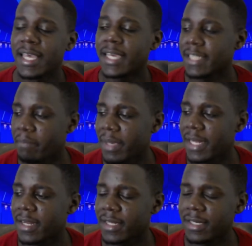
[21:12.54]
Hector
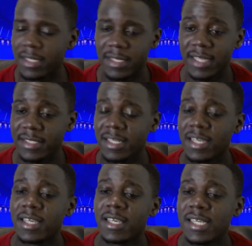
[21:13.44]
Bellerin, yes,
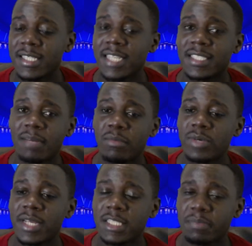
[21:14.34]
he's had some
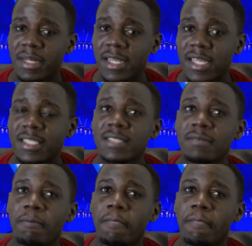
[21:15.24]
good experience.